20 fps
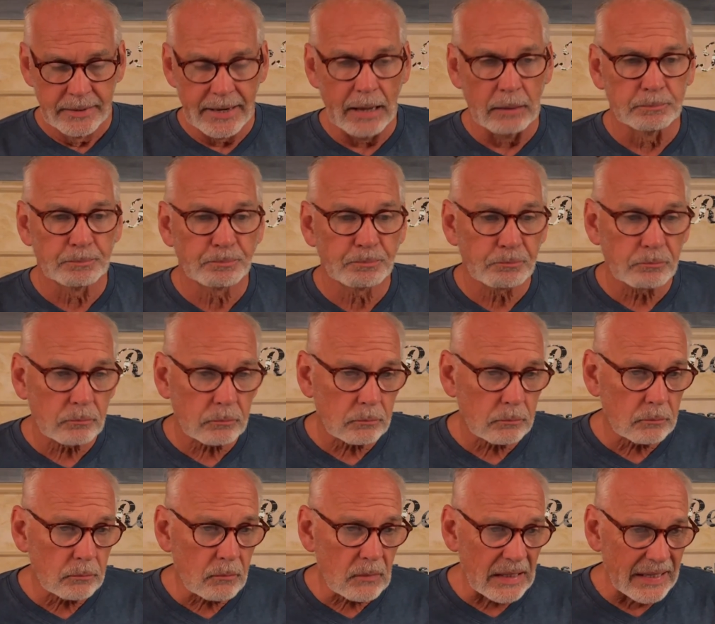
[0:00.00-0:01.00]
Now,
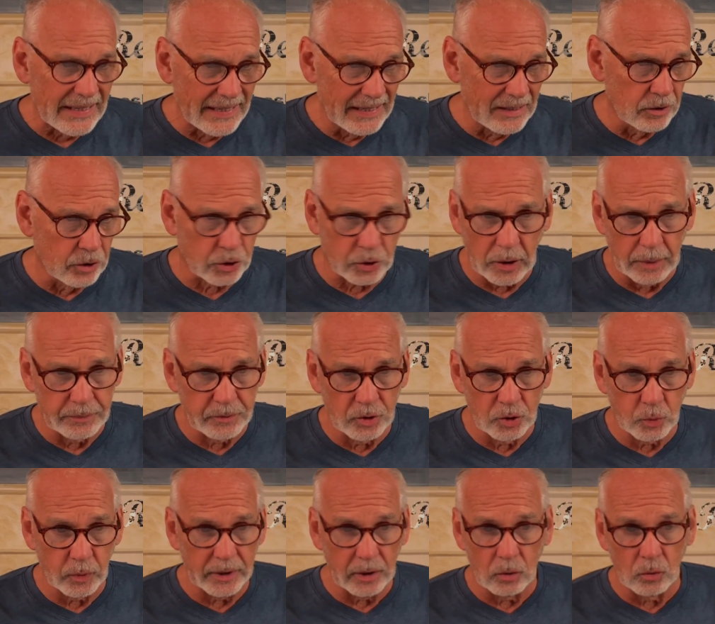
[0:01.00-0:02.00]
in the
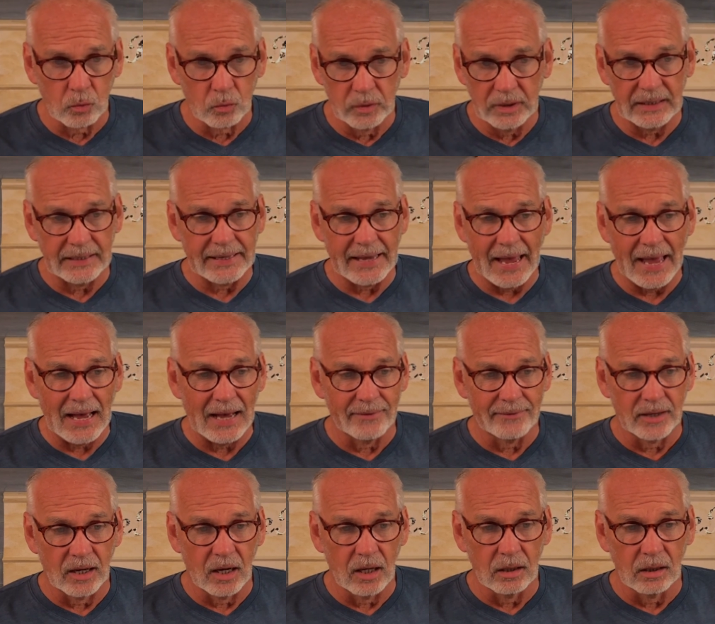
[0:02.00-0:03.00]
scriptures, we don't really
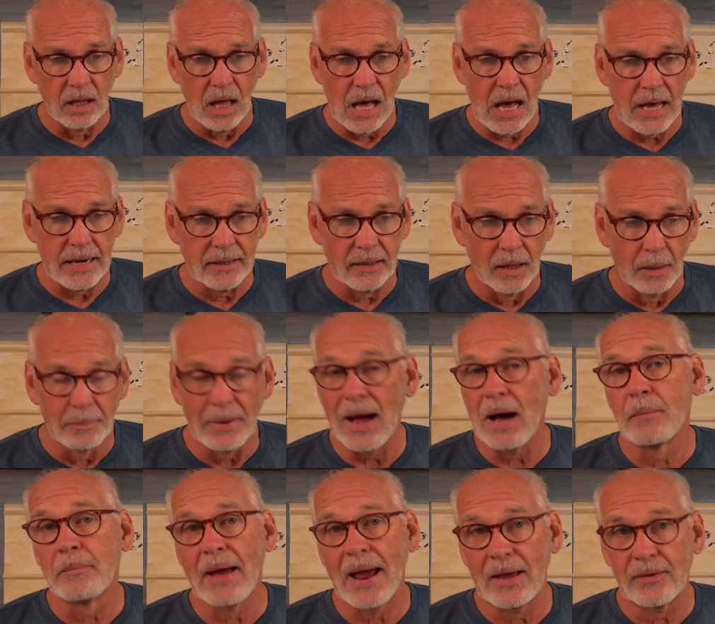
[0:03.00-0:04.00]
have a lot
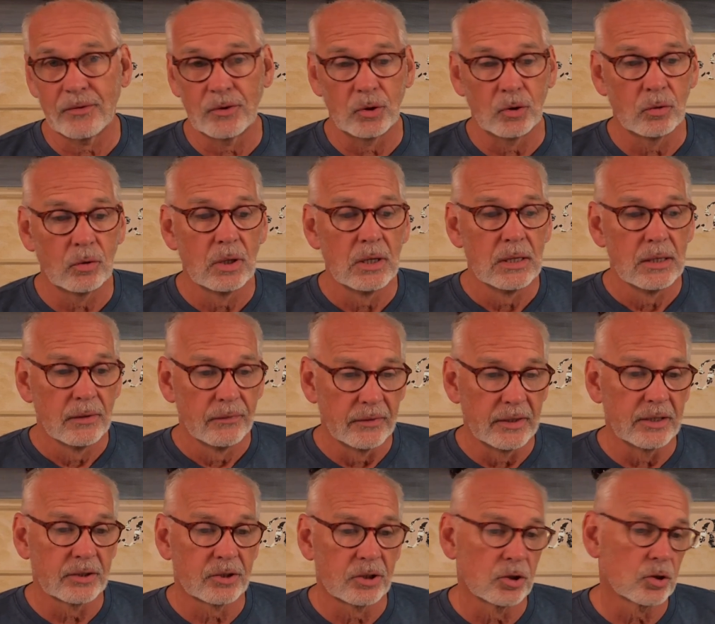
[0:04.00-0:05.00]
about Matthew.
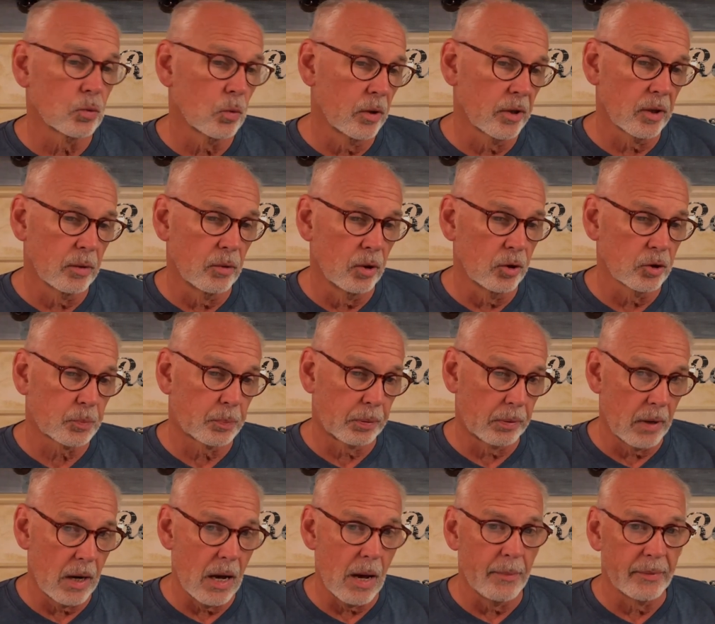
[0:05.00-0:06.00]
This is one of the most
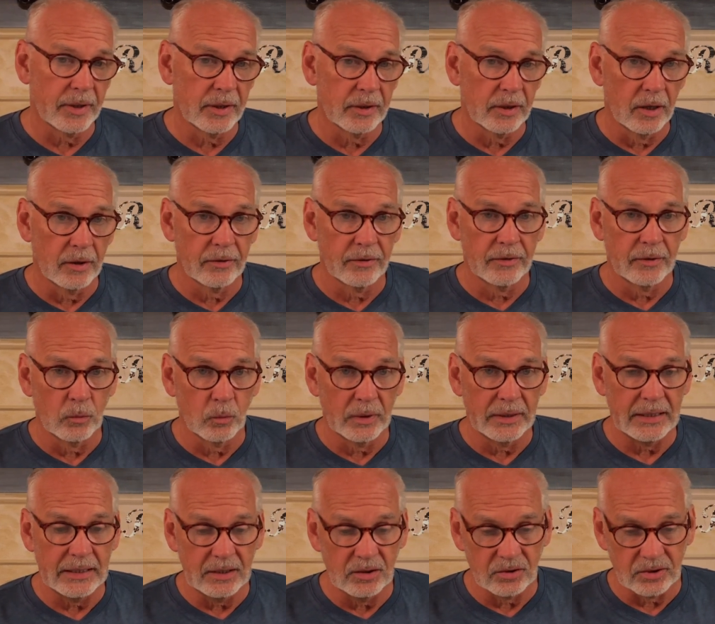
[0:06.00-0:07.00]
prominent, other than
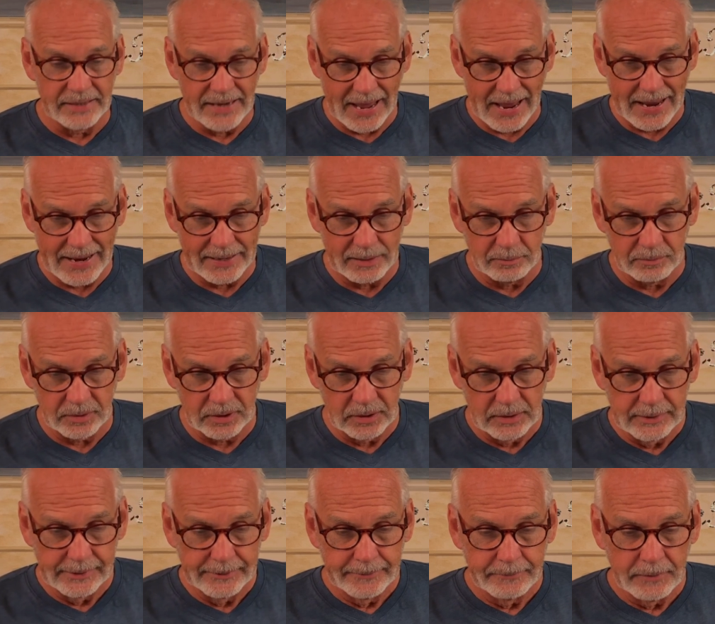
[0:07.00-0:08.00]
when he's named
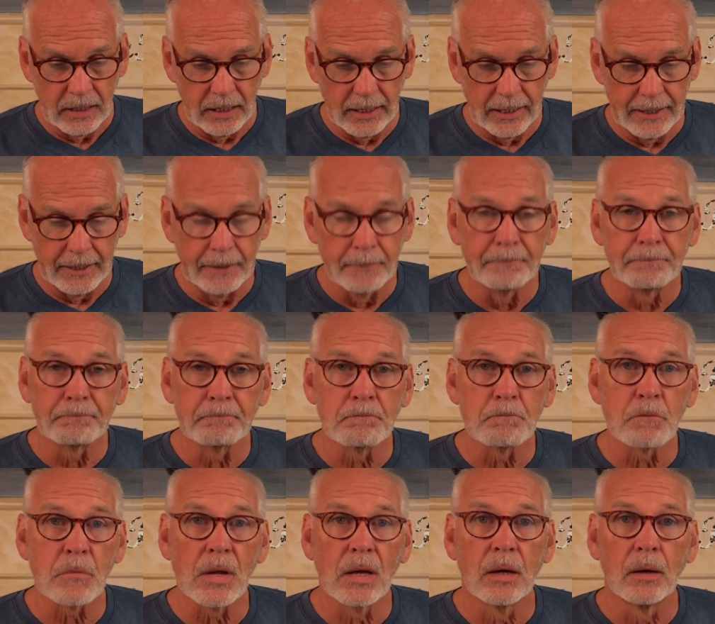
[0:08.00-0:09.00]
as
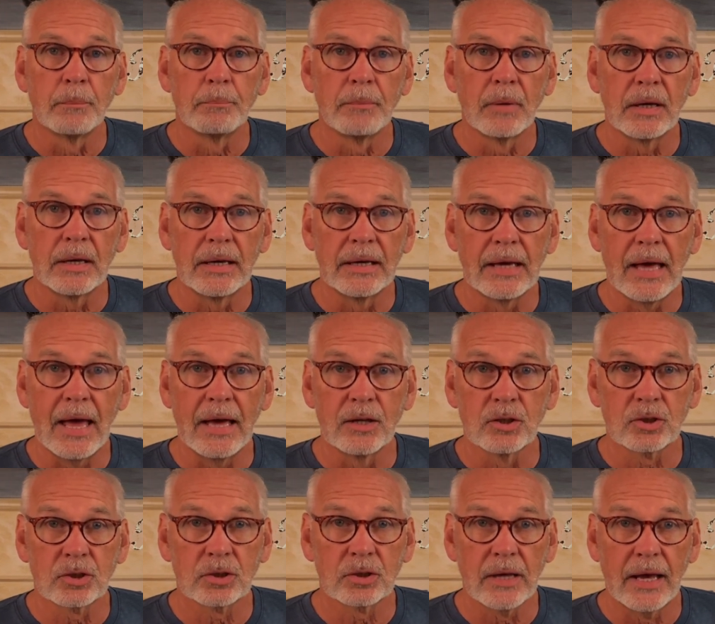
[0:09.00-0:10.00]

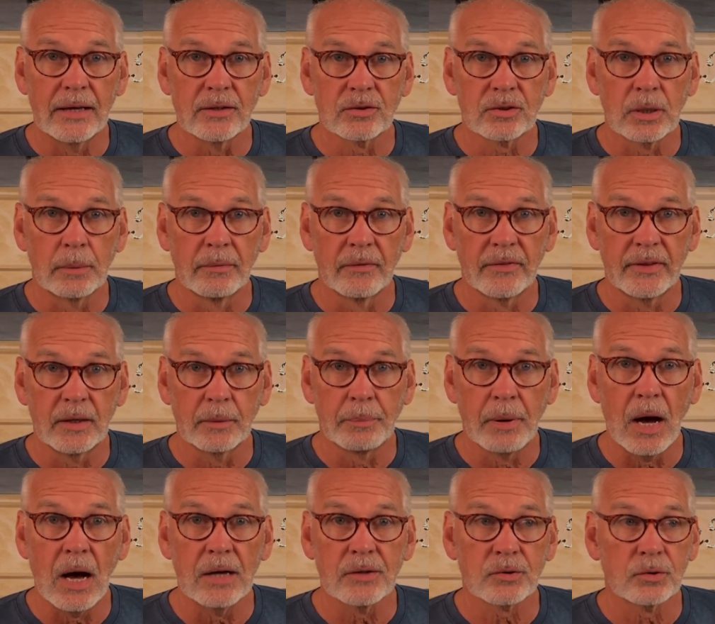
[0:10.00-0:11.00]
some of the
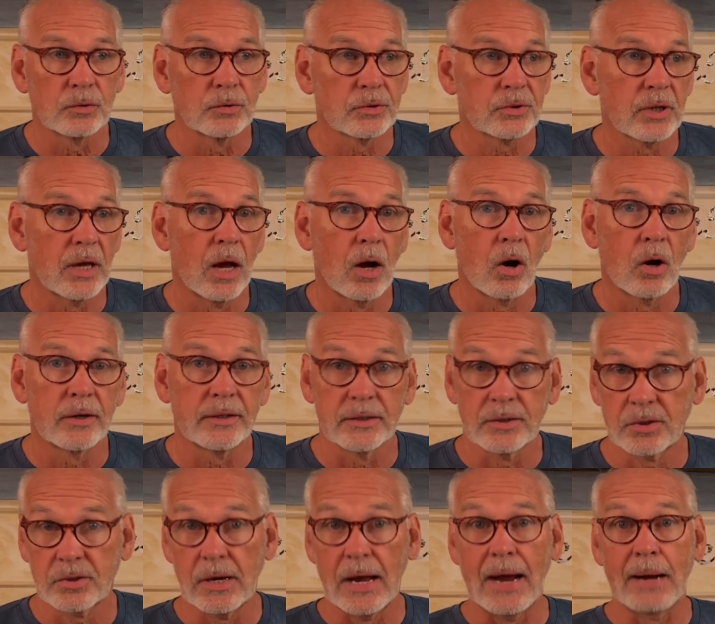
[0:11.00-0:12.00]
apostles, our
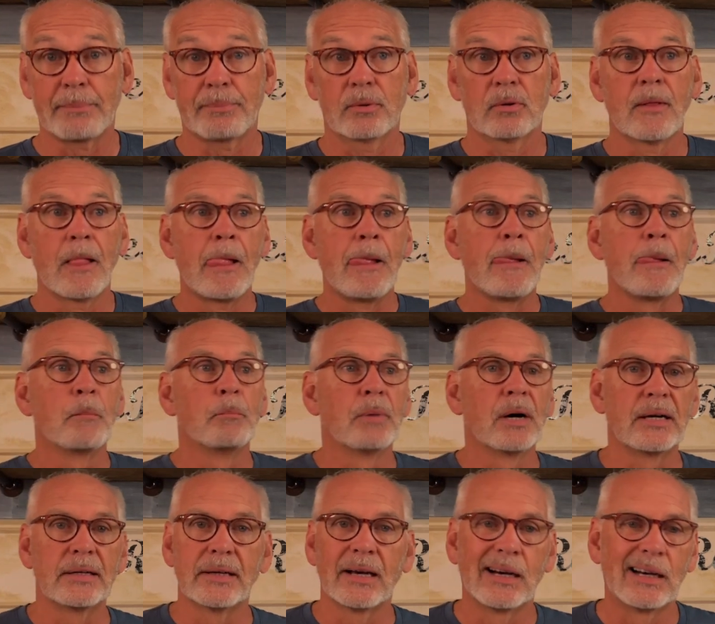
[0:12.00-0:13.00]
disciple.
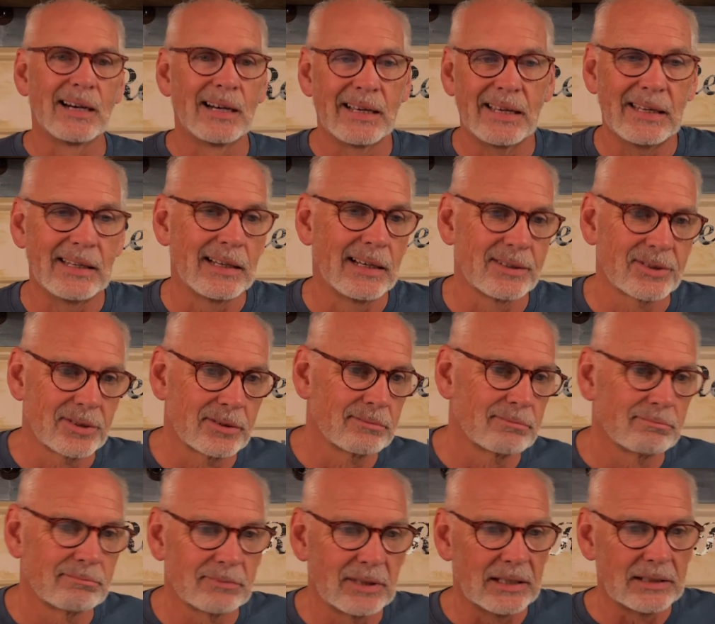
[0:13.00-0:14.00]
But
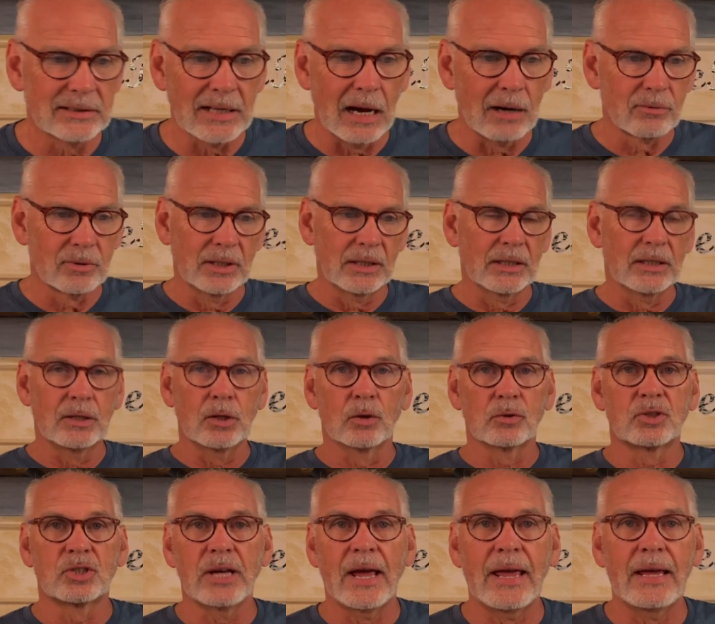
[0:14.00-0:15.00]
he's not
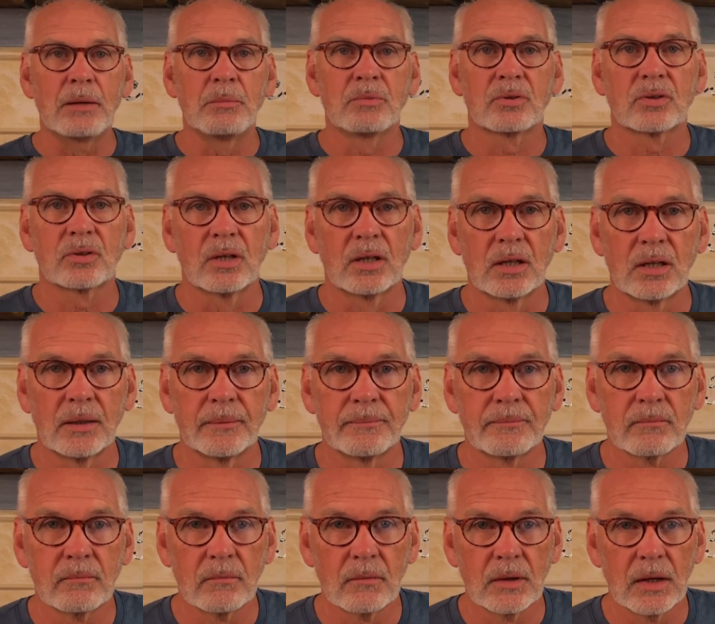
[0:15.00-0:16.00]
really James,
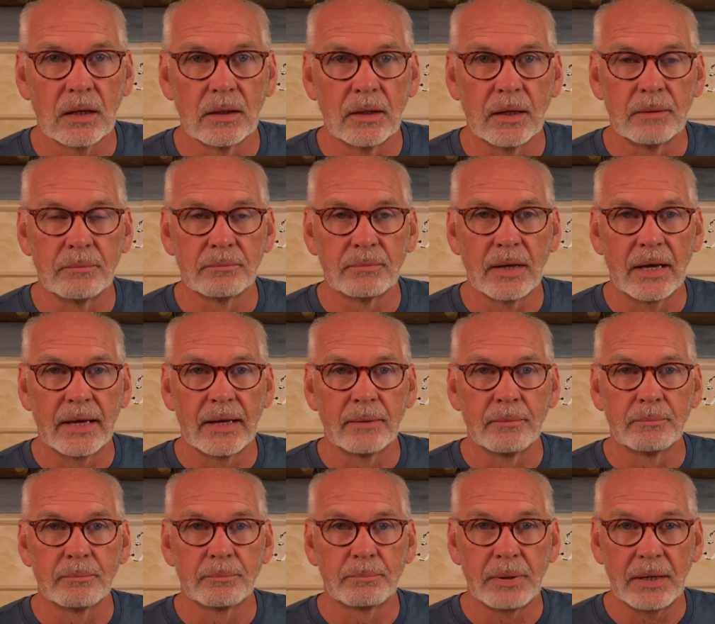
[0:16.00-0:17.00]

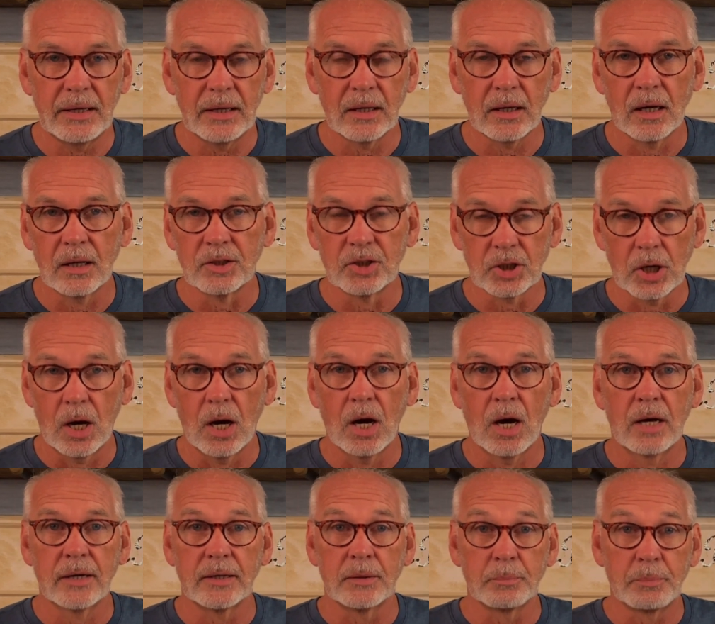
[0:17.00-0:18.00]
and
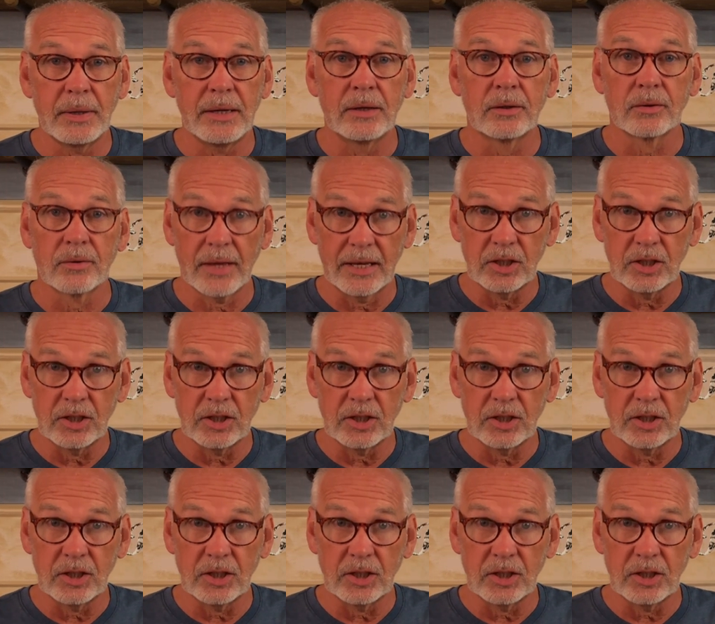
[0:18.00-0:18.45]
John and Peter,